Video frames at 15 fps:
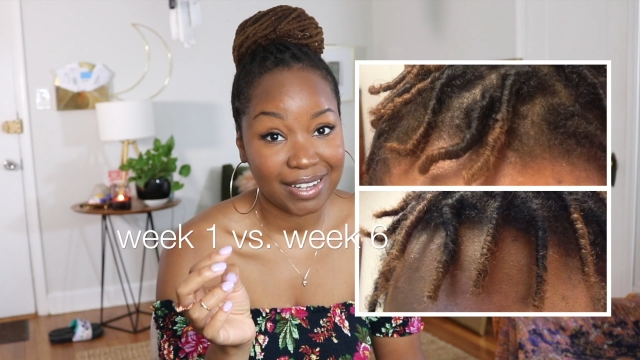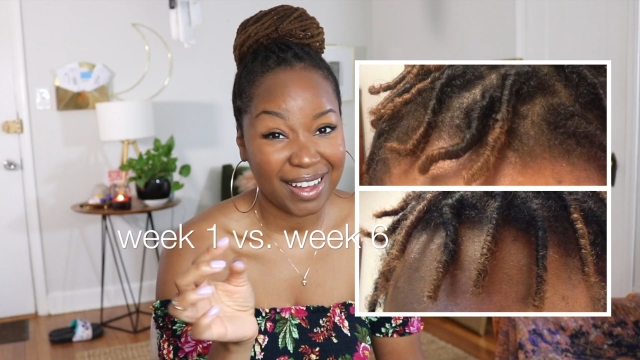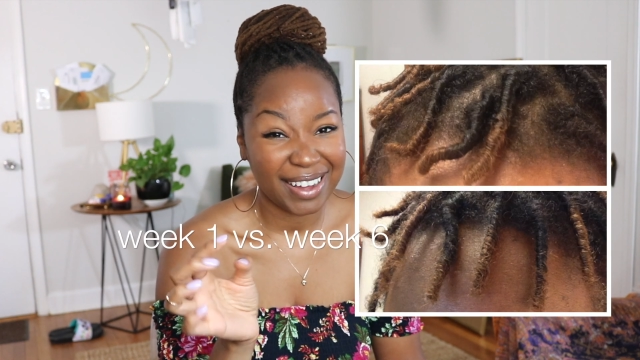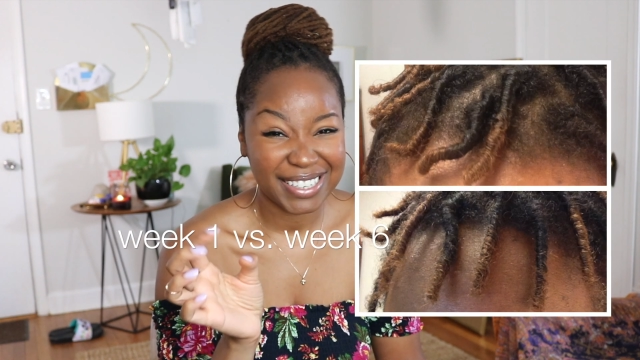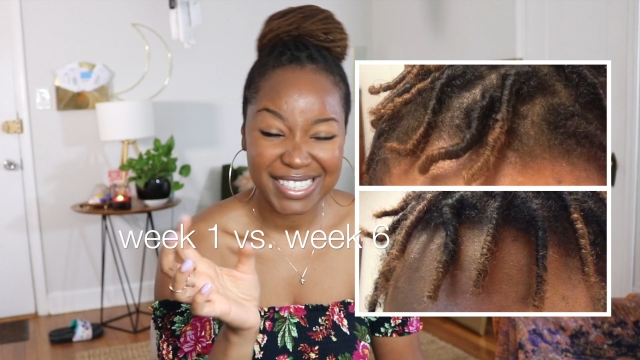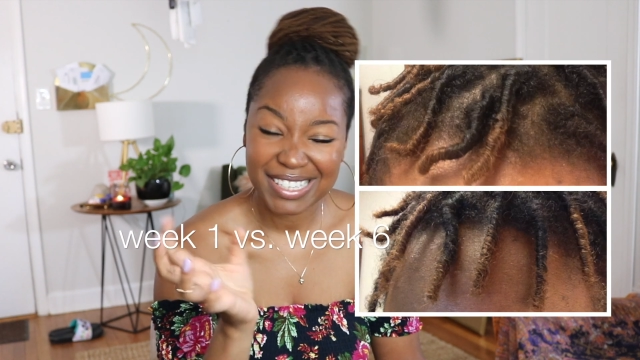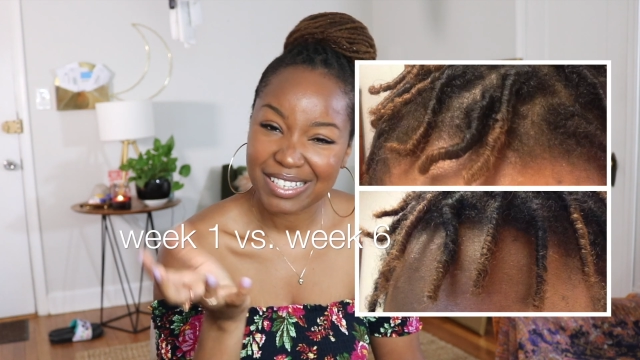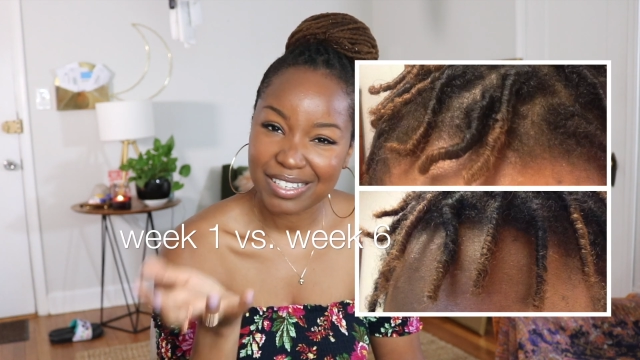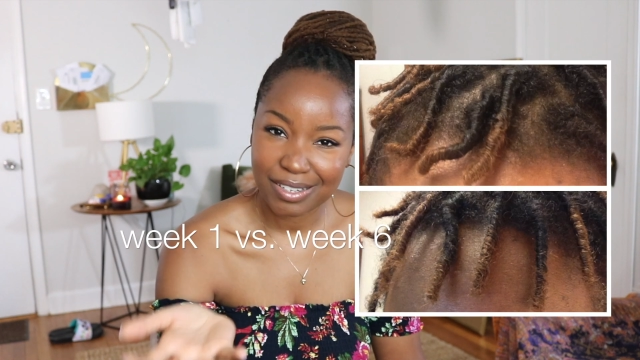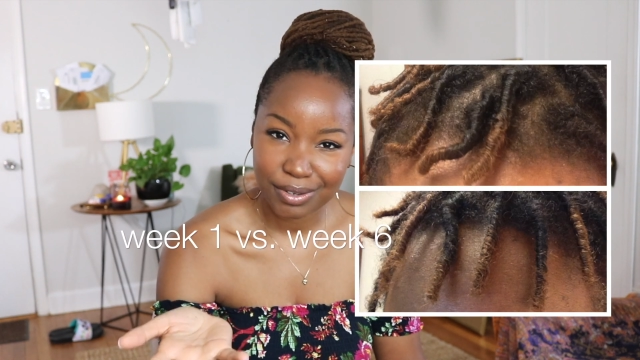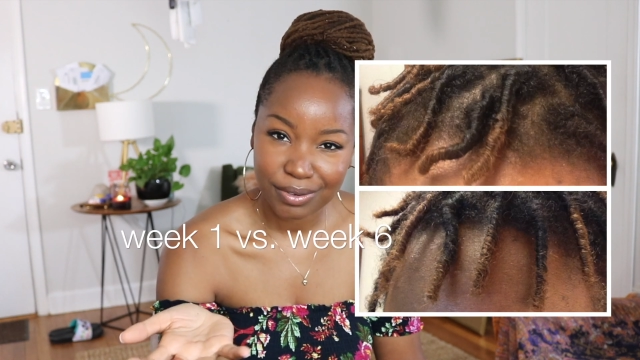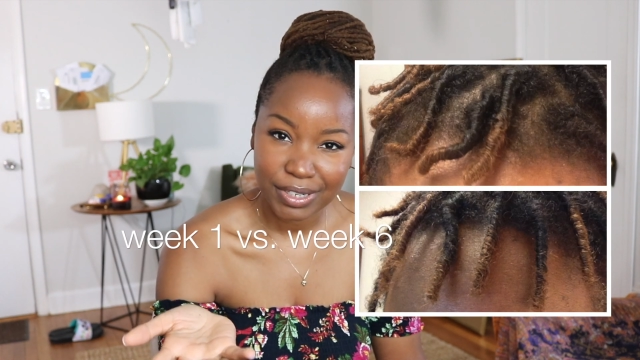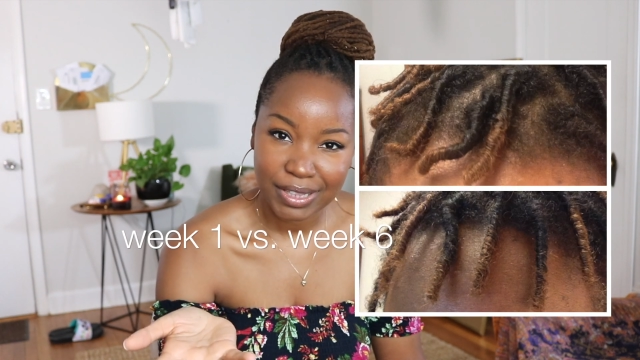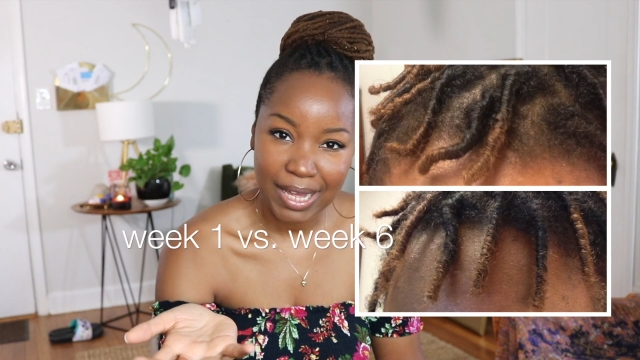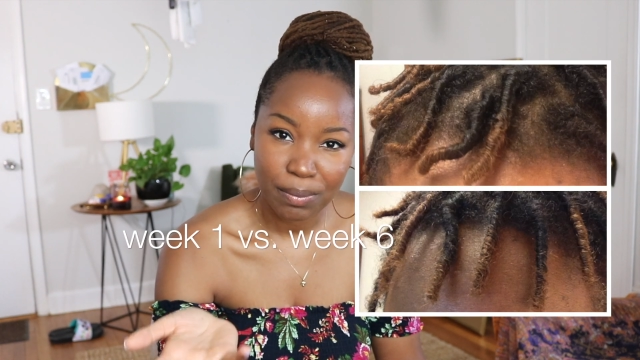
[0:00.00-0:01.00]
kind of
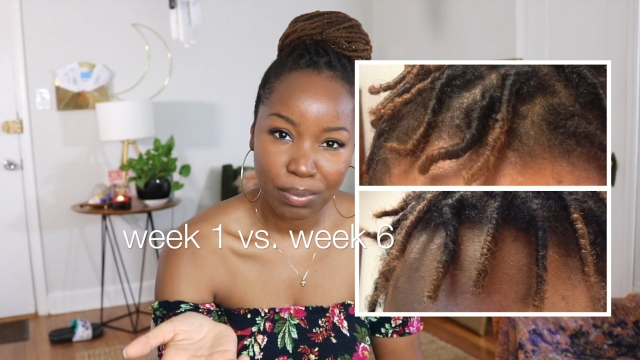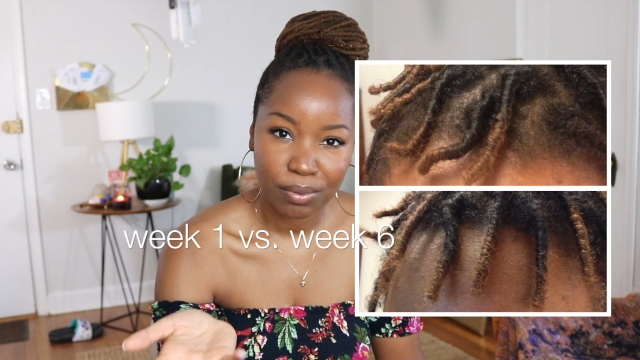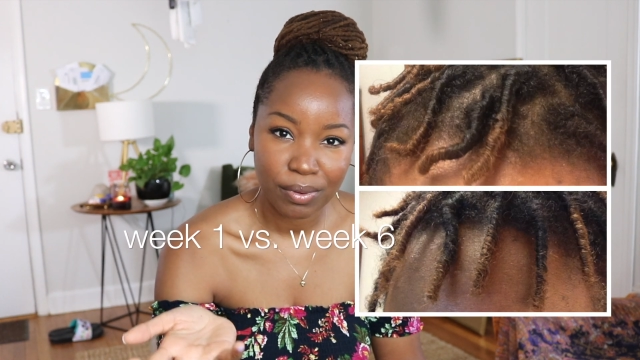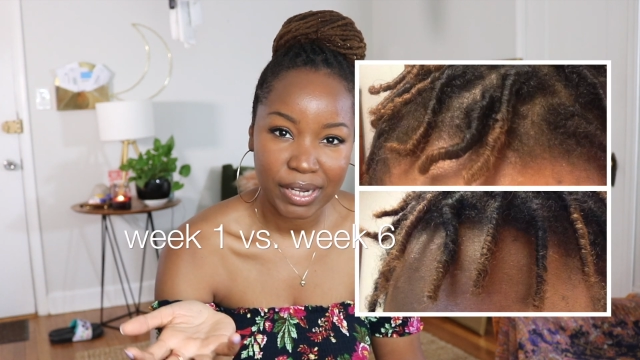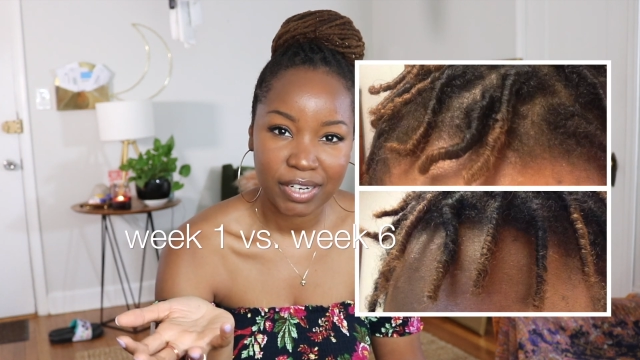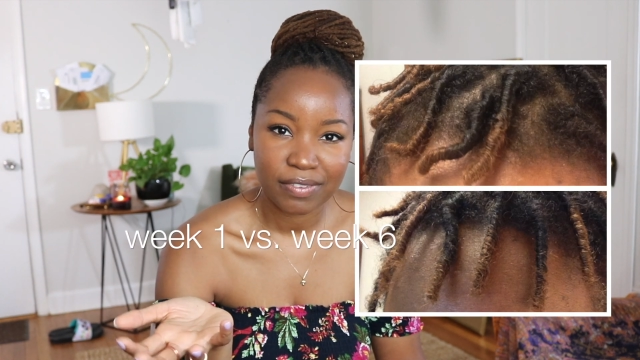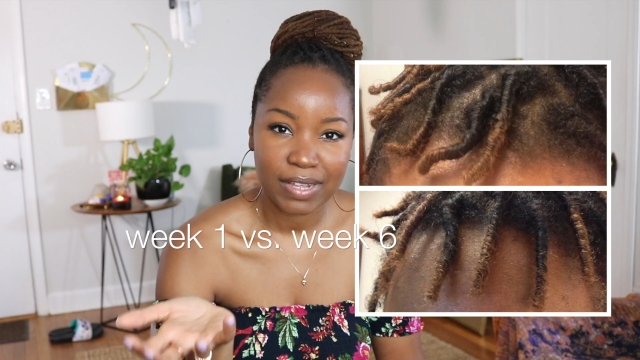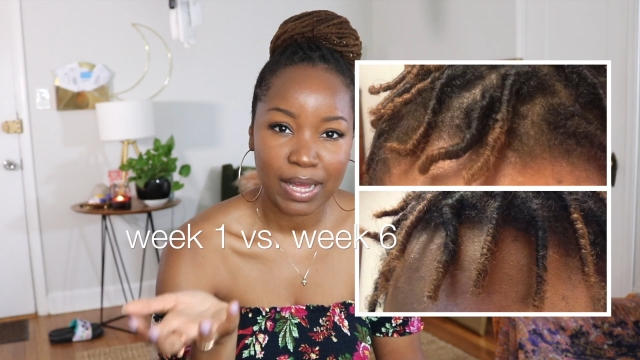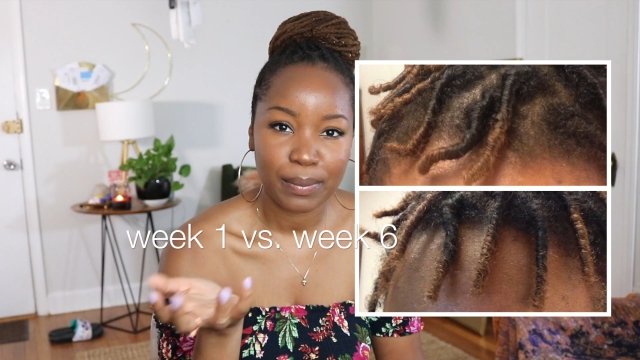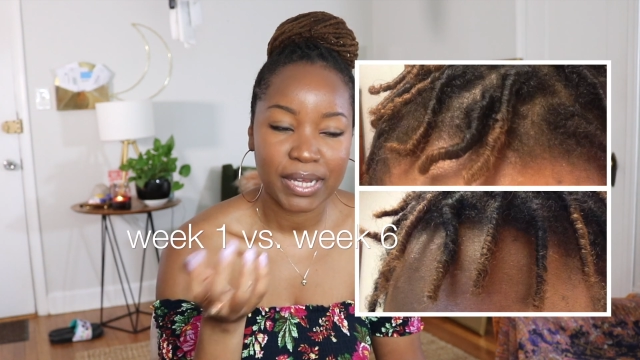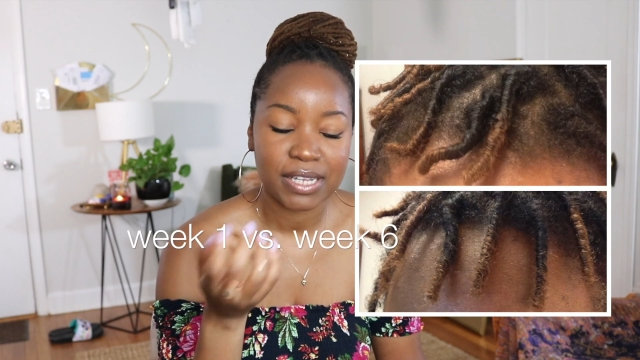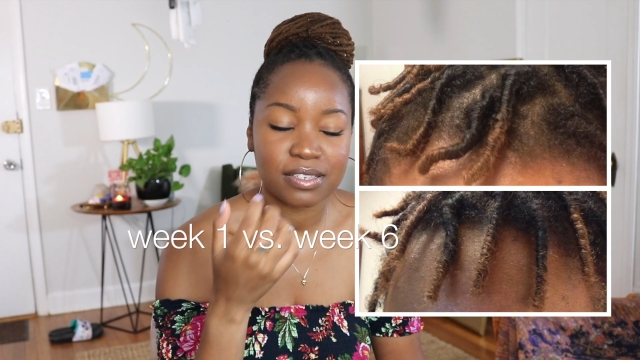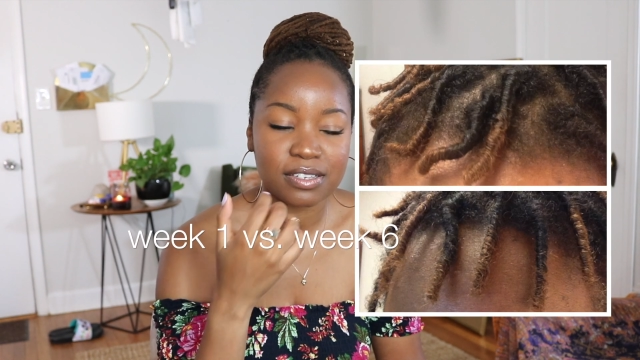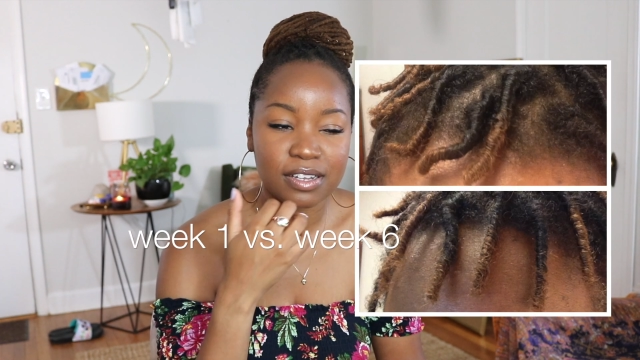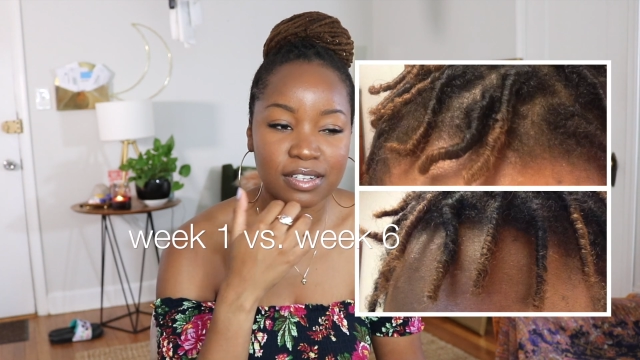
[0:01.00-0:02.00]
sealed at that point, if that
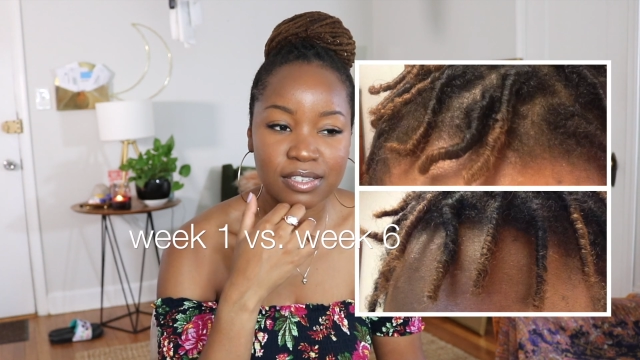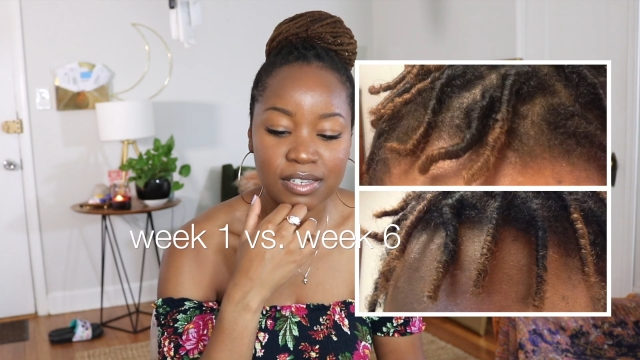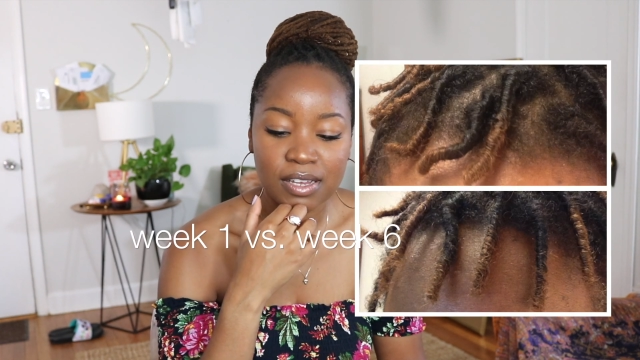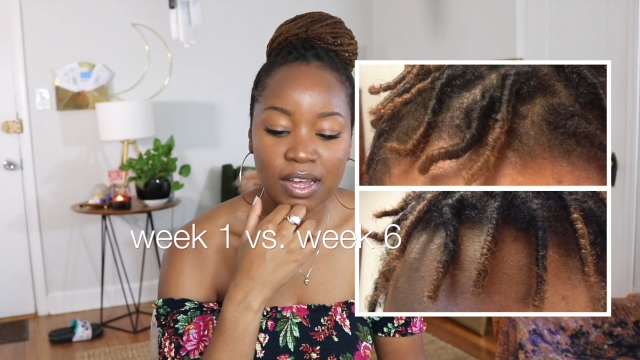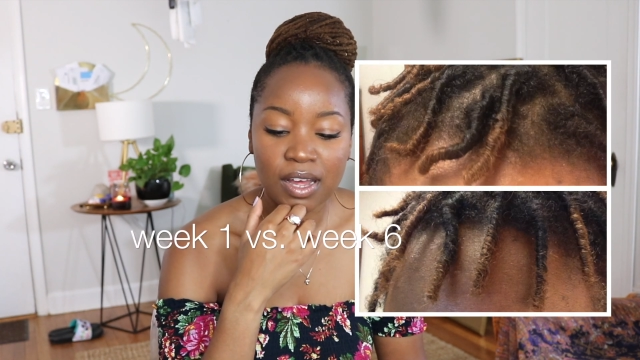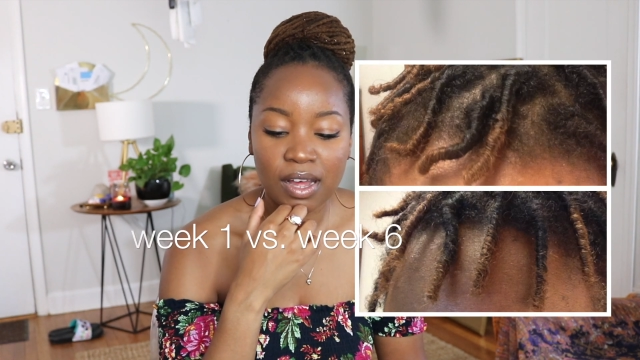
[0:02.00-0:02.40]
makes sense.